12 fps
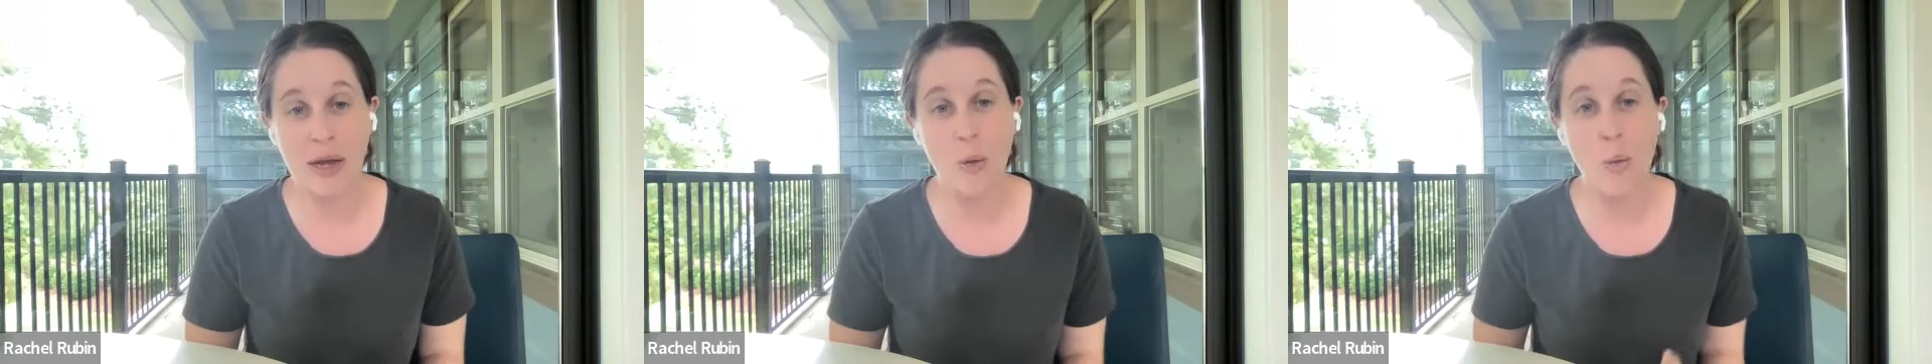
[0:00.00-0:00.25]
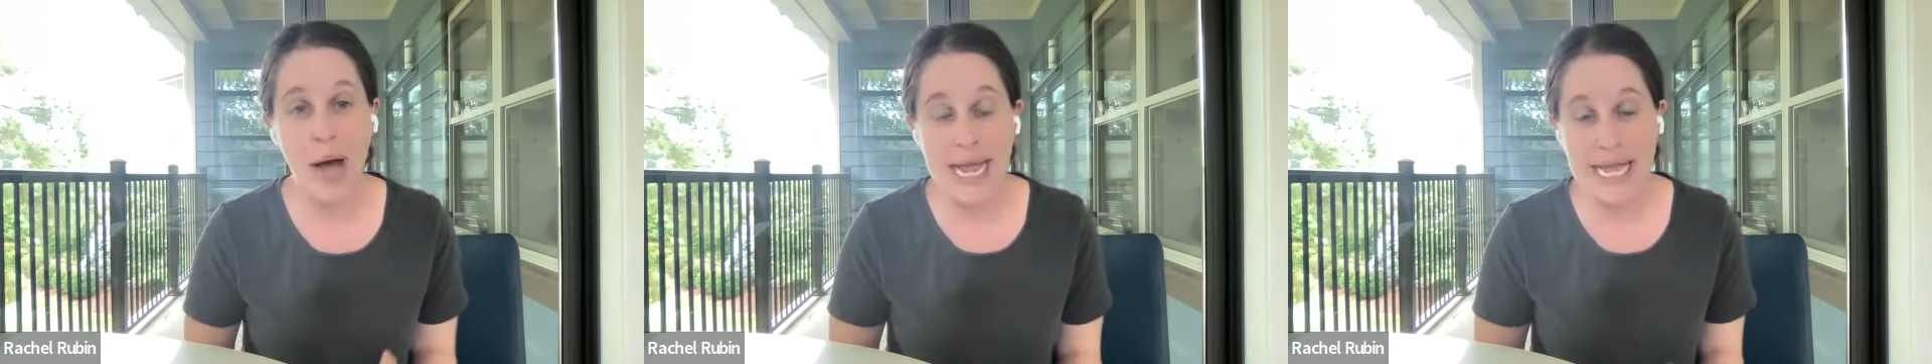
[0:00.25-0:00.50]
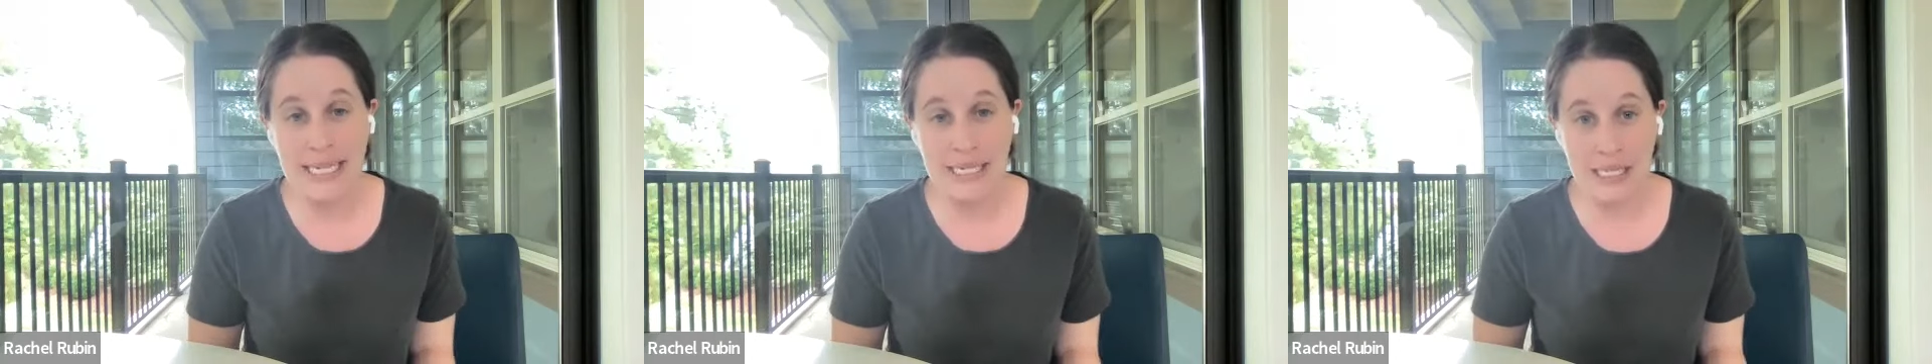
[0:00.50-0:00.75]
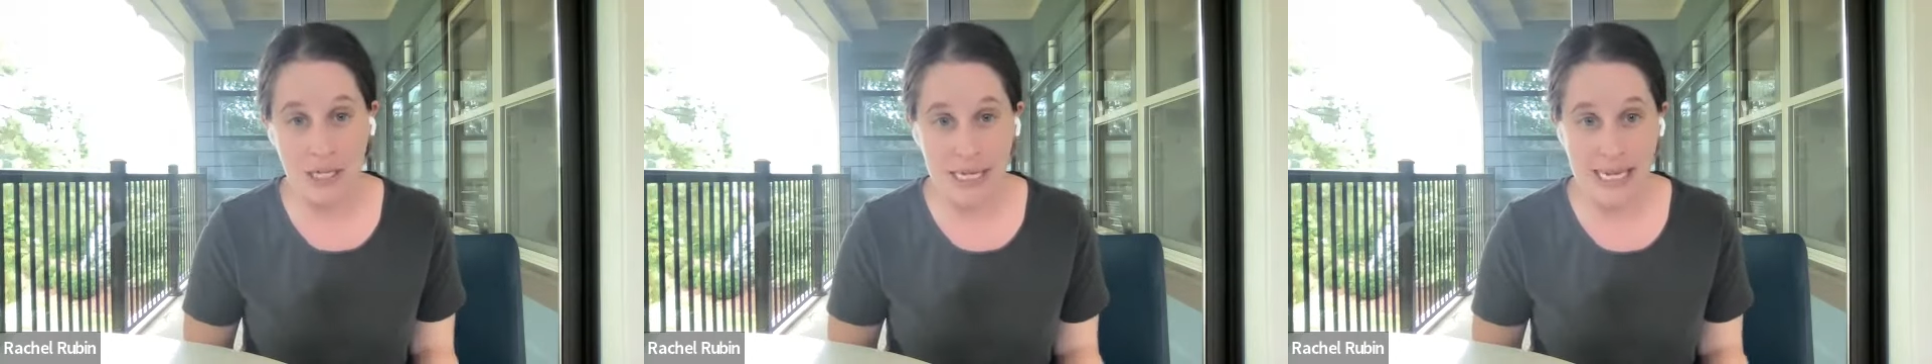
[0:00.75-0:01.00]
Like, why
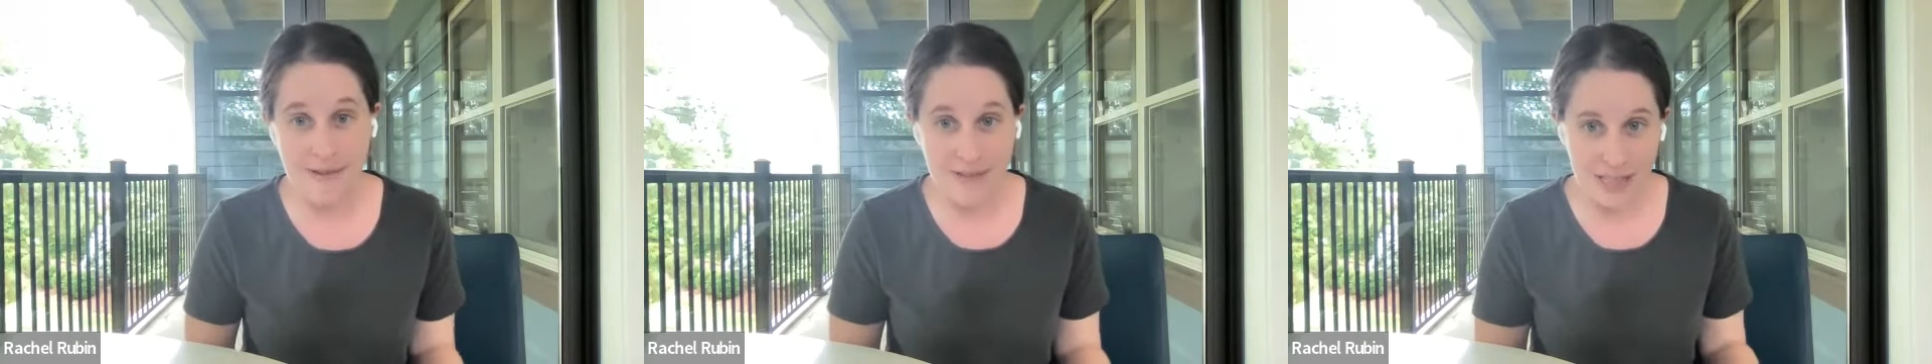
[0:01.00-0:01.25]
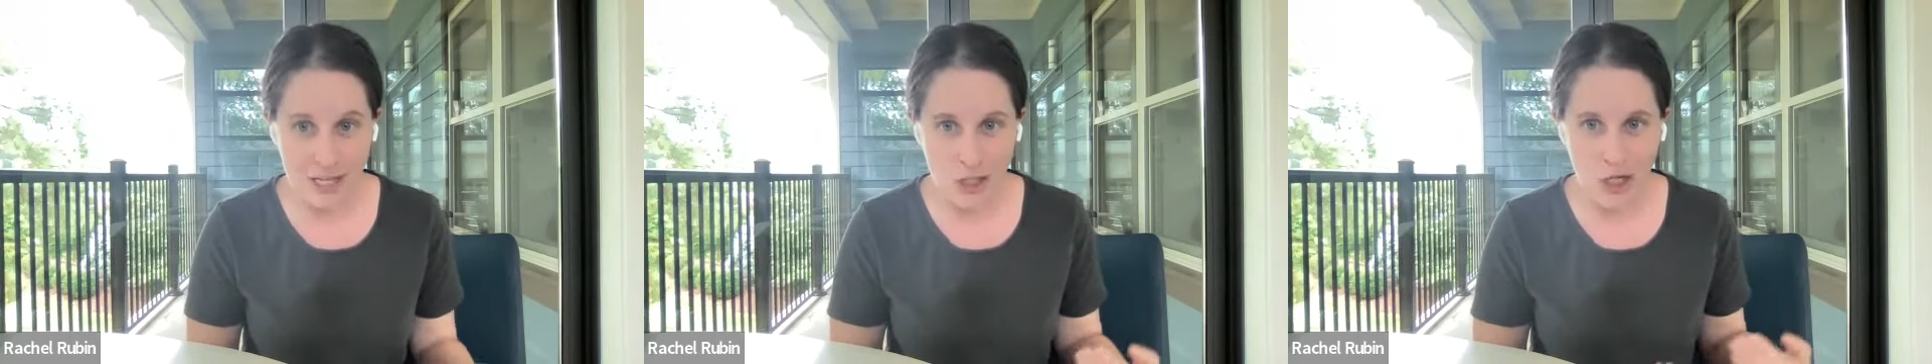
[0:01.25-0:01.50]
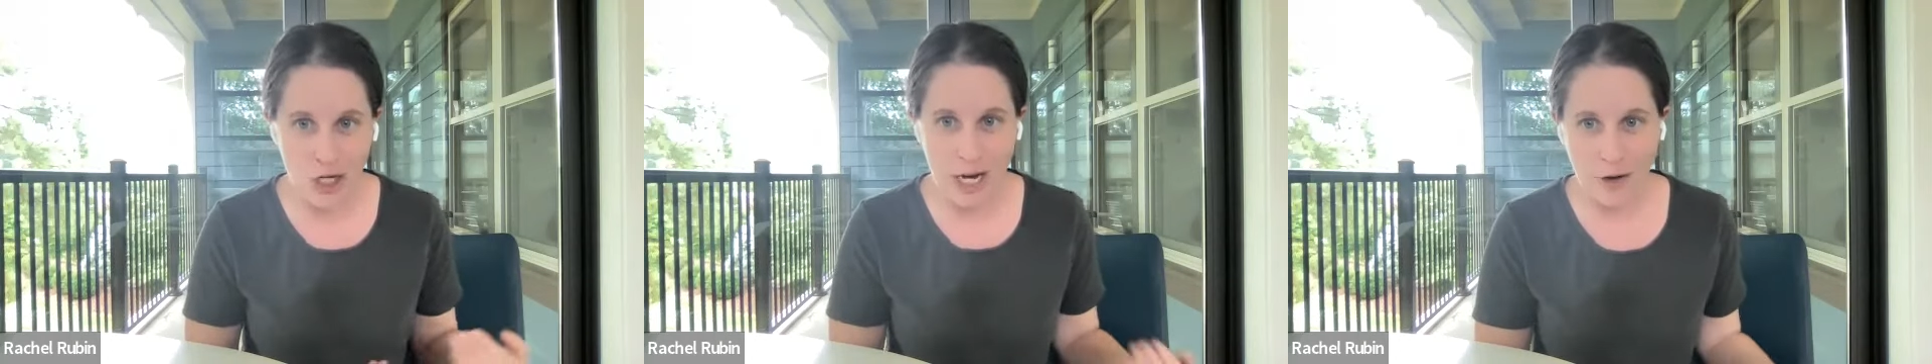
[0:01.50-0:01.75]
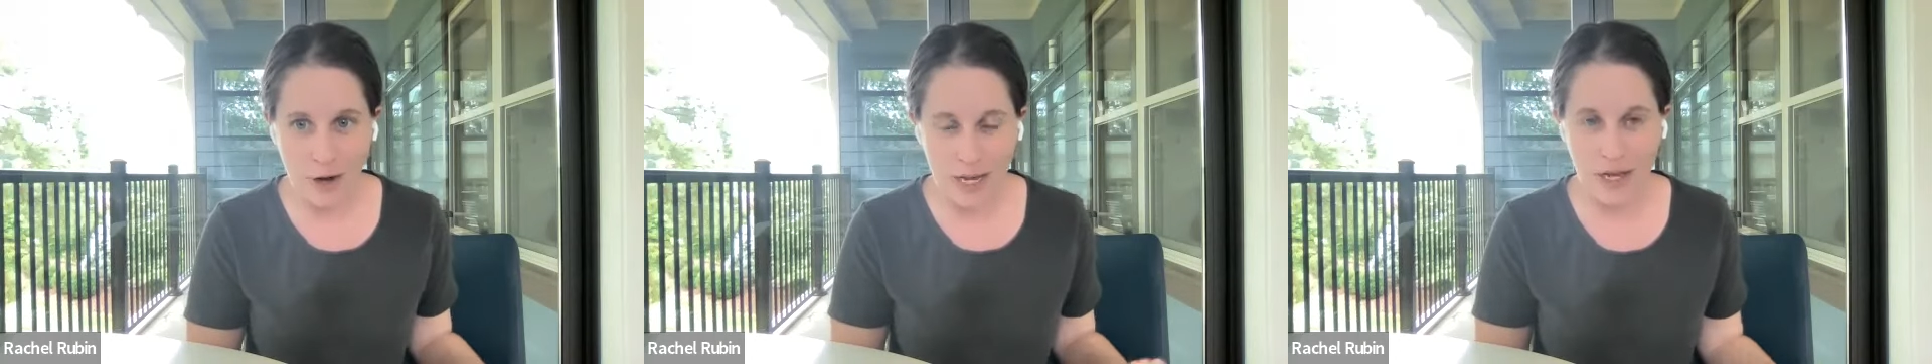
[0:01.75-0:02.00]
is the even the
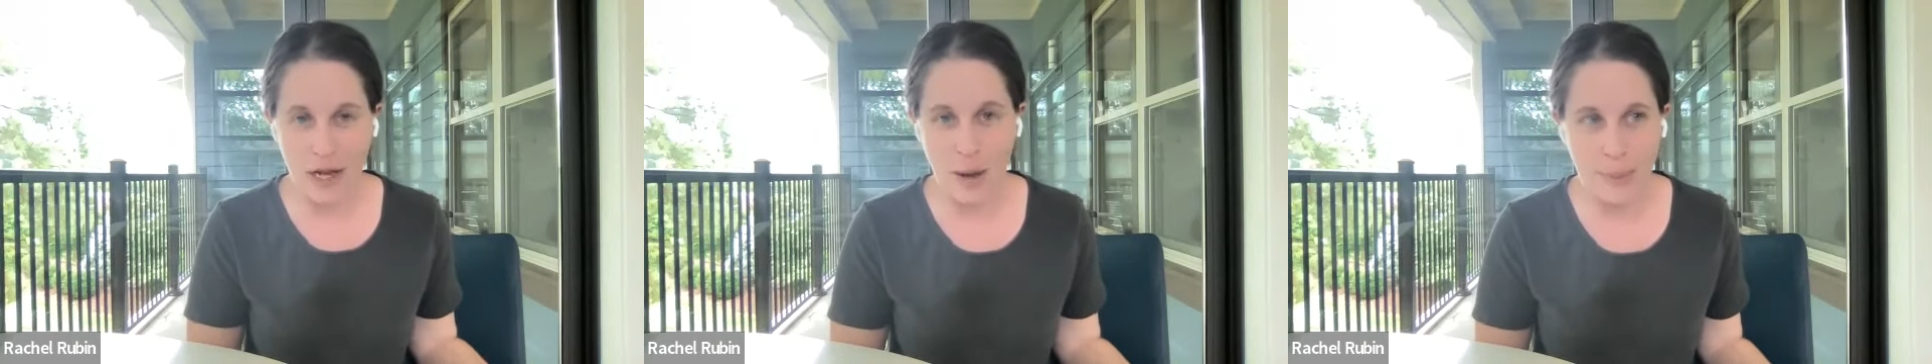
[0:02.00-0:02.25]
generic